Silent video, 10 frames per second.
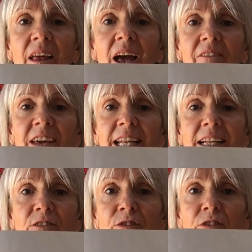having a
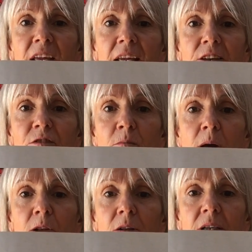little feed of
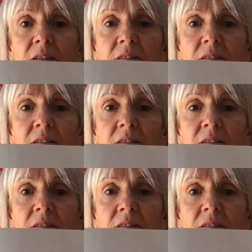milk.